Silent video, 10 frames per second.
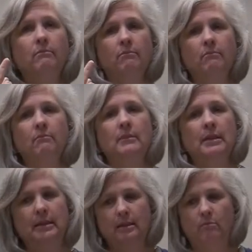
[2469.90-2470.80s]
On an
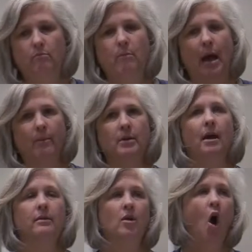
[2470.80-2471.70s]
average.
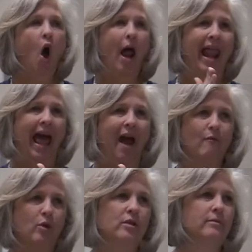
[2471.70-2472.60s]
On
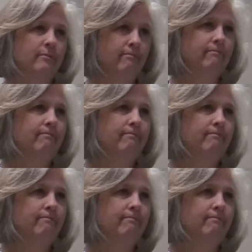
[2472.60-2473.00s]
an average.